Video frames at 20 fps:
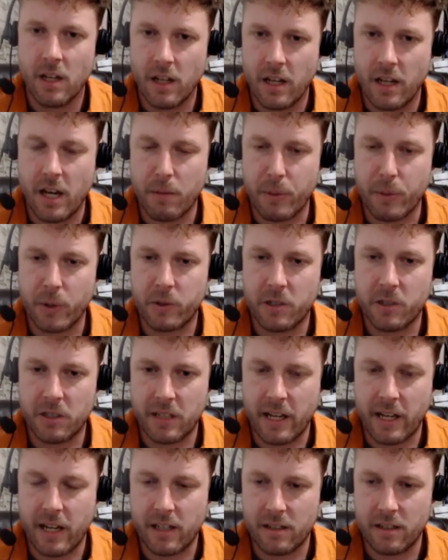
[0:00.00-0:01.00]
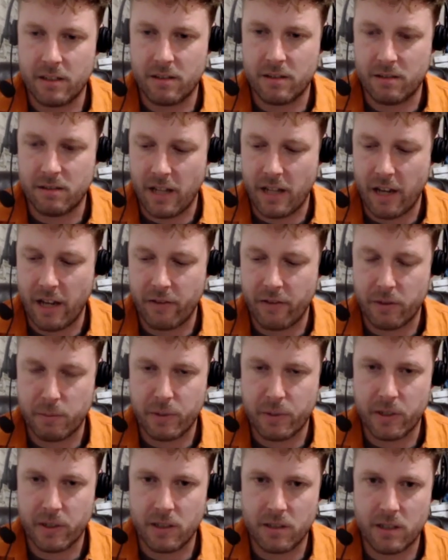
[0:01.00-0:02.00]
approaching that and have a
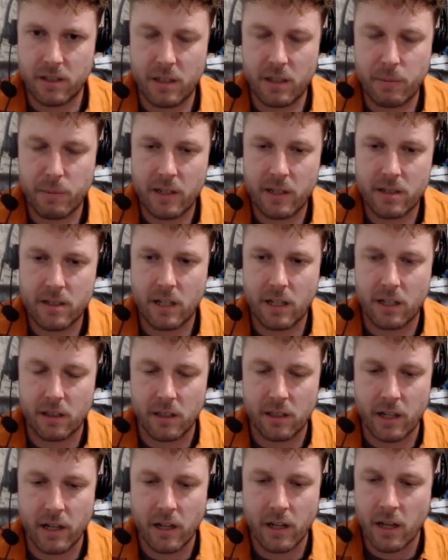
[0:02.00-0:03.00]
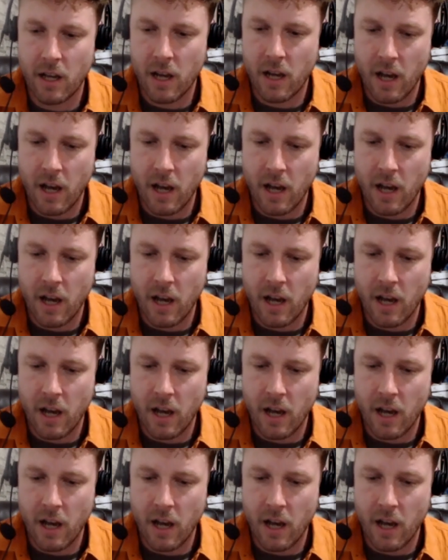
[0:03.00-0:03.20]
pretty steady pace getting there.